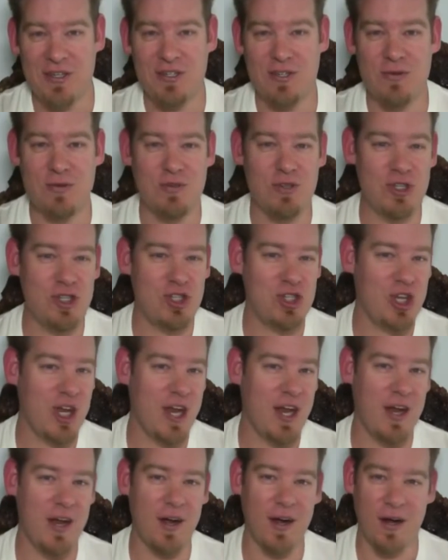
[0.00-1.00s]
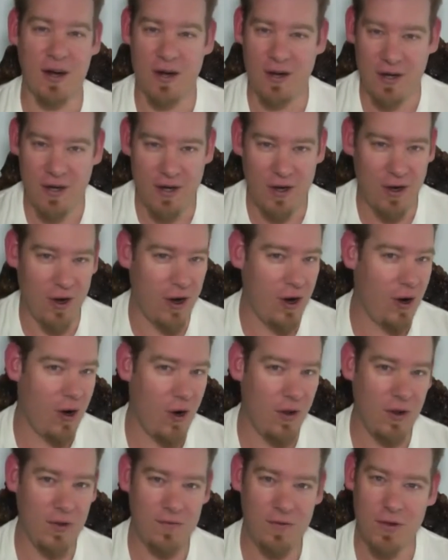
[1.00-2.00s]
to share
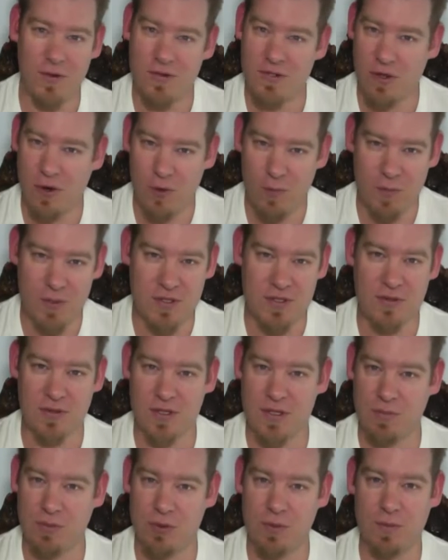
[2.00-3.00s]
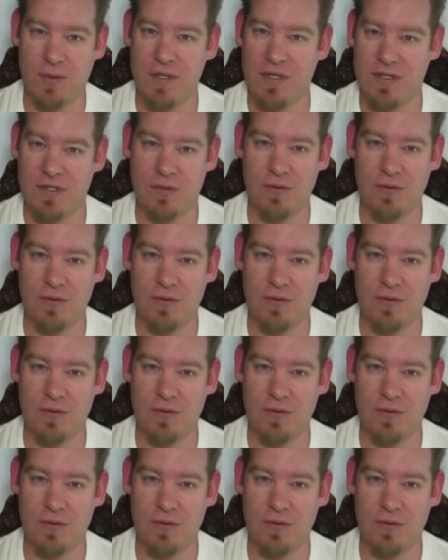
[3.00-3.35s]
all of those open source blueprints,